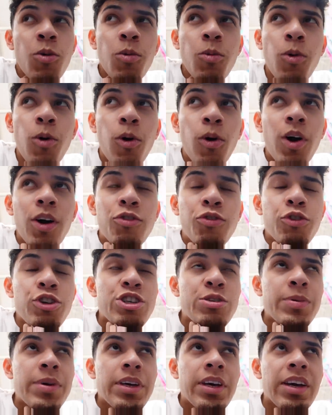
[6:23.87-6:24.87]
Well, if we're
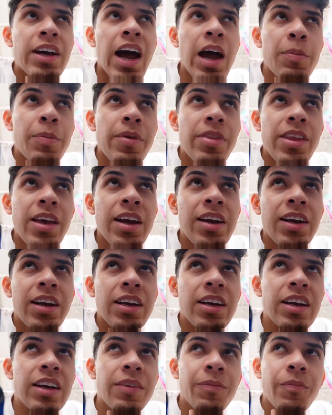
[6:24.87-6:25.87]
speaking
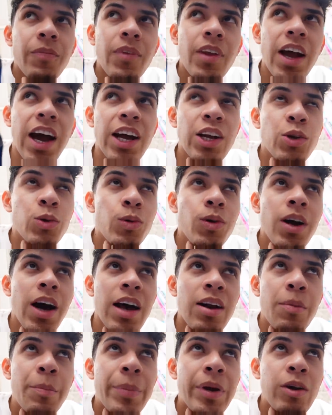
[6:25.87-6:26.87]
hypothetically, I do
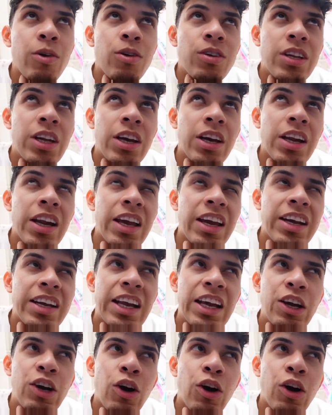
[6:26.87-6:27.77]
got a big old dingalingaling